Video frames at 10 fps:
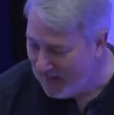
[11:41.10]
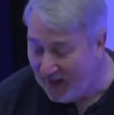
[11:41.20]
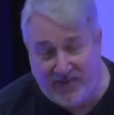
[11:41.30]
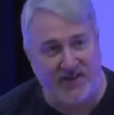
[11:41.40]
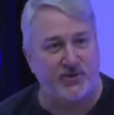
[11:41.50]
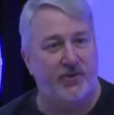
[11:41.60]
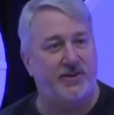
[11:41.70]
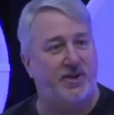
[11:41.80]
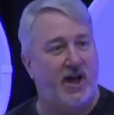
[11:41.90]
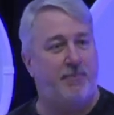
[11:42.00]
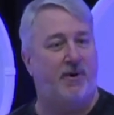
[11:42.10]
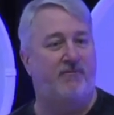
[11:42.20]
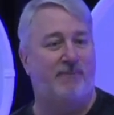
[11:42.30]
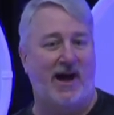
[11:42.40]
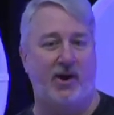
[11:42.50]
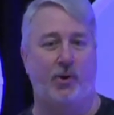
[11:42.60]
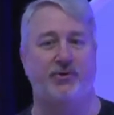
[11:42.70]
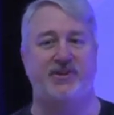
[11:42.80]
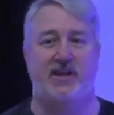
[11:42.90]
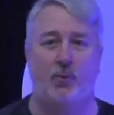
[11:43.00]
and these are the type of
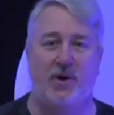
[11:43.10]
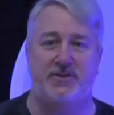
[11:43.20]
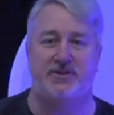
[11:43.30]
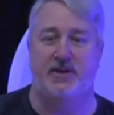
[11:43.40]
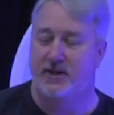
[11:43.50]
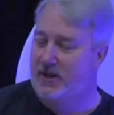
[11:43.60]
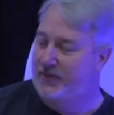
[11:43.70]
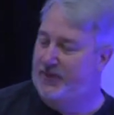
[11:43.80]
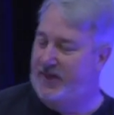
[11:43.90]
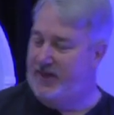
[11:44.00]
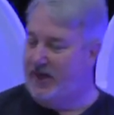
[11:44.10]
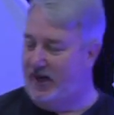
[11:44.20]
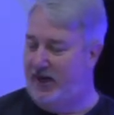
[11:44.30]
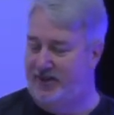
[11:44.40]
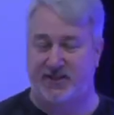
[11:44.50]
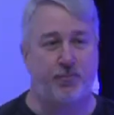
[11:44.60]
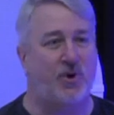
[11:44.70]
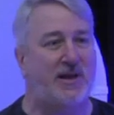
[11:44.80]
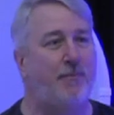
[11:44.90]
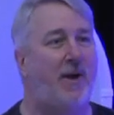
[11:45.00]
models in which the uh,
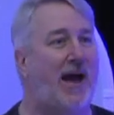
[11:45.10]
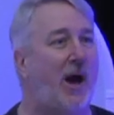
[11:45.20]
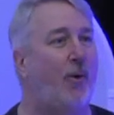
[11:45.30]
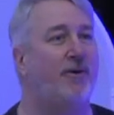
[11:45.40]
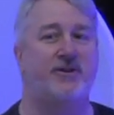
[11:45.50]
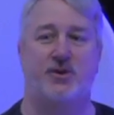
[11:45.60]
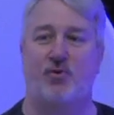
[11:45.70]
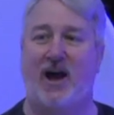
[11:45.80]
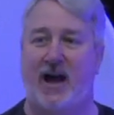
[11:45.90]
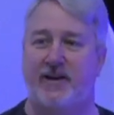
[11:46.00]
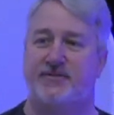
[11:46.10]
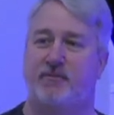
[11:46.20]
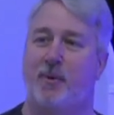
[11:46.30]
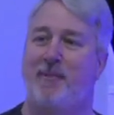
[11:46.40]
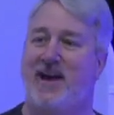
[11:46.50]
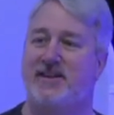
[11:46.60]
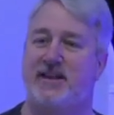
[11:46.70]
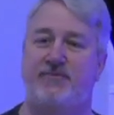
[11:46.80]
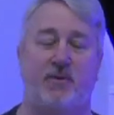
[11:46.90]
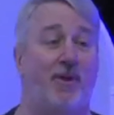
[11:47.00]
supreme power derives from a
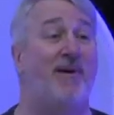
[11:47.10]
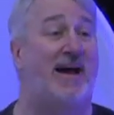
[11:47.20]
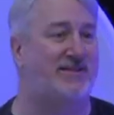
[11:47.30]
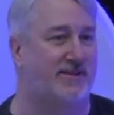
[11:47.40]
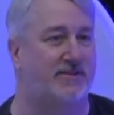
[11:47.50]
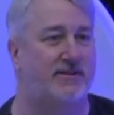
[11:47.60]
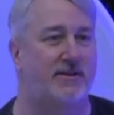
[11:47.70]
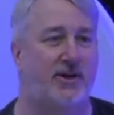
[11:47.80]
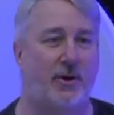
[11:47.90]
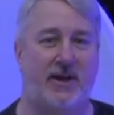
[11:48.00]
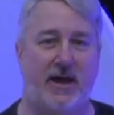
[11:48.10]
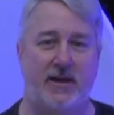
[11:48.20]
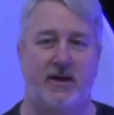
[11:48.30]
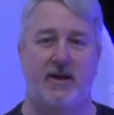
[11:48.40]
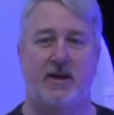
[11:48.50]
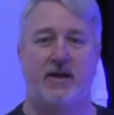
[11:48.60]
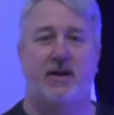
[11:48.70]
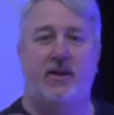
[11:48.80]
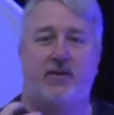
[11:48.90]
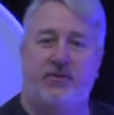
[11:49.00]
mandate from the masses, okay?
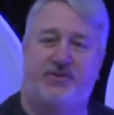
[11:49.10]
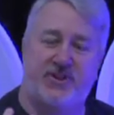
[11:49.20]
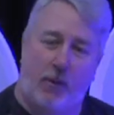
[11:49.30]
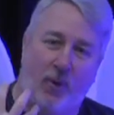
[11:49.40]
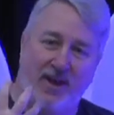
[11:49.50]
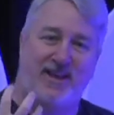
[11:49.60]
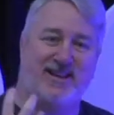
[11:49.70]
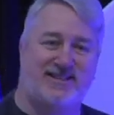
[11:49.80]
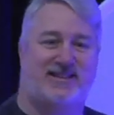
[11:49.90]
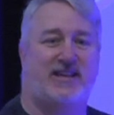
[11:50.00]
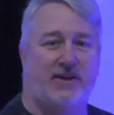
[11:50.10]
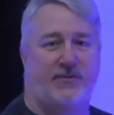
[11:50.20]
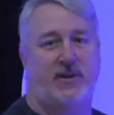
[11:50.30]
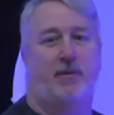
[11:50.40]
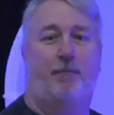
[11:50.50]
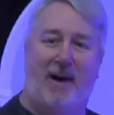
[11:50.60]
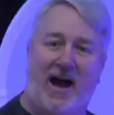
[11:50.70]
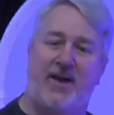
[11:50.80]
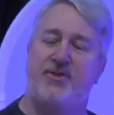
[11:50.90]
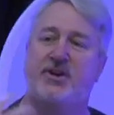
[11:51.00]
Someone is given
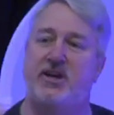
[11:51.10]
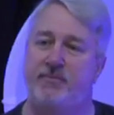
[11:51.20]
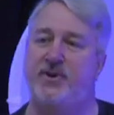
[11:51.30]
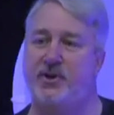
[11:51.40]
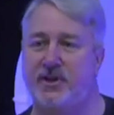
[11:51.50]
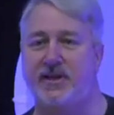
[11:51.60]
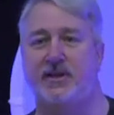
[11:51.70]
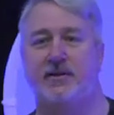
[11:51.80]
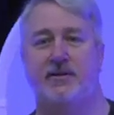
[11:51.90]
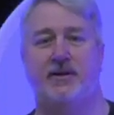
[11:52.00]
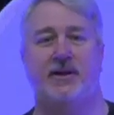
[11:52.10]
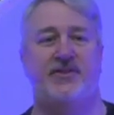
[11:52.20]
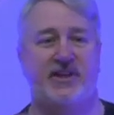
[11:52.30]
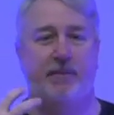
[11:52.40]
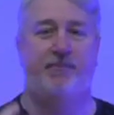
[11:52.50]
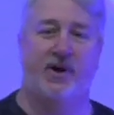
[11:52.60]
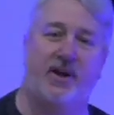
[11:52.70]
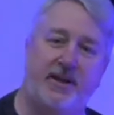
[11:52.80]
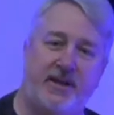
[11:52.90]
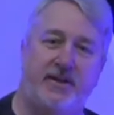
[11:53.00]
by the community the
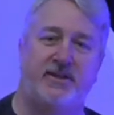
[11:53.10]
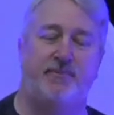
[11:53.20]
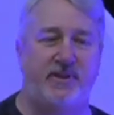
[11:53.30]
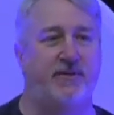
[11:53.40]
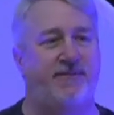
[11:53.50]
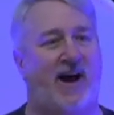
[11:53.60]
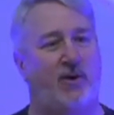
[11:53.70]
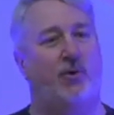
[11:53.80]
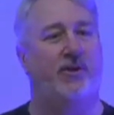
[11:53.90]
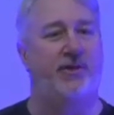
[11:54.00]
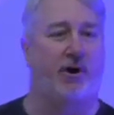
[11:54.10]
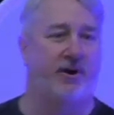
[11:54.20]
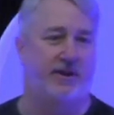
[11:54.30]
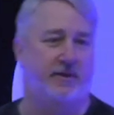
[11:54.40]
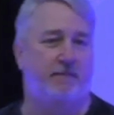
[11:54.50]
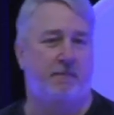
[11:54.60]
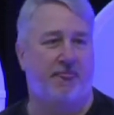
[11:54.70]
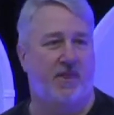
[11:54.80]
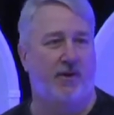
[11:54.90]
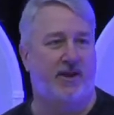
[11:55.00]
ability to be the final authority
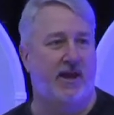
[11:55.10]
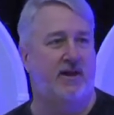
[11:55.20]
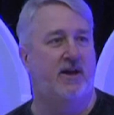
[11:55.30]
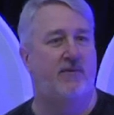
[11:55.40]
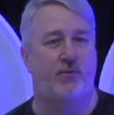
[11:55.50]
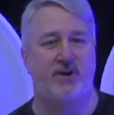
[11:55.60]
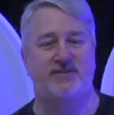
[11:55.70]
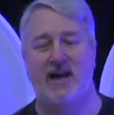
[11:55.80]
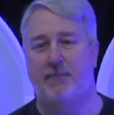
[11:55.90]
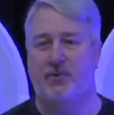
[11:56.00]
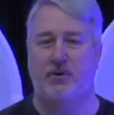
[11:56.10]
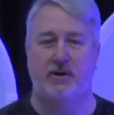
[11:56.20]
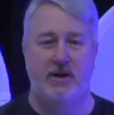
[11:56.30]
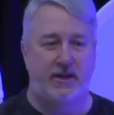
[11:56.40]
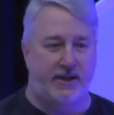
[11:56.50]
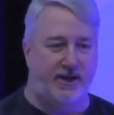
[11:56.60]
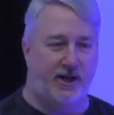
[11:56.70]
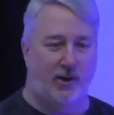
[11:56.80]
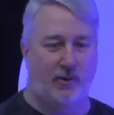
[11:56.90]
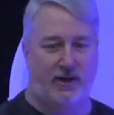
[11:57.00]
okay? For example, you
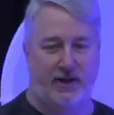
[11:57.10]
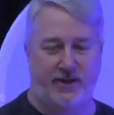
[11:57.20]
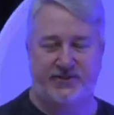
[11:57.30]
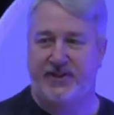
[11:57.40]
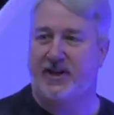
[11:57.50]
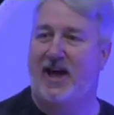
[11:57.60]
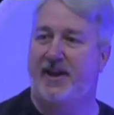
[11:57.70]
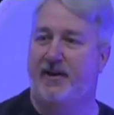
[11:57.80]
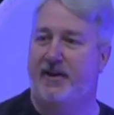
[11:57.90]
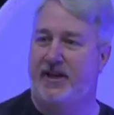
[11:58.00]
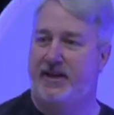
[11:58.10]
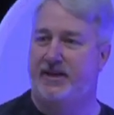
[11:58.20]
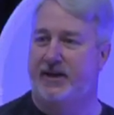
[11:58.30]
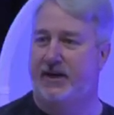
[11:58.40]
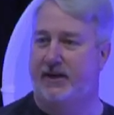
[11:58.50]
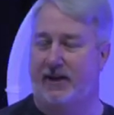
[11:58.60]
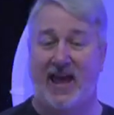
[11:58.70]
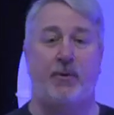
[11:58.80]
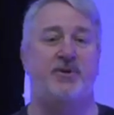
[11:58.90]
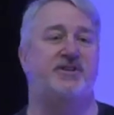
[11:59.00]
know, uh, you see it a lot in, in uh,
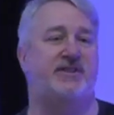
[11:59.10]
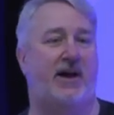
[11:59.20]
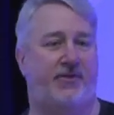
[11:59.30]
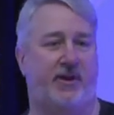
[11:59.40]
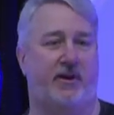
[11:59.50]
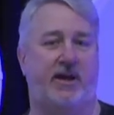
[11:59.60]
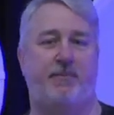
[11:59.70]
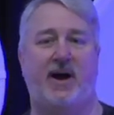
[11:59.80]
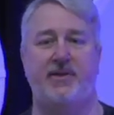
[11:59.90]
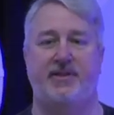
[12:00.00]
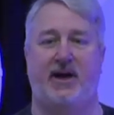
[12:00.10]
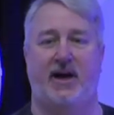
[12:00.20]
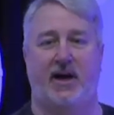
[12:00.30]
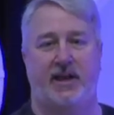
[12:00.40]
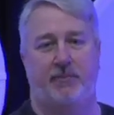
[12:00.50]
languages out there, like Python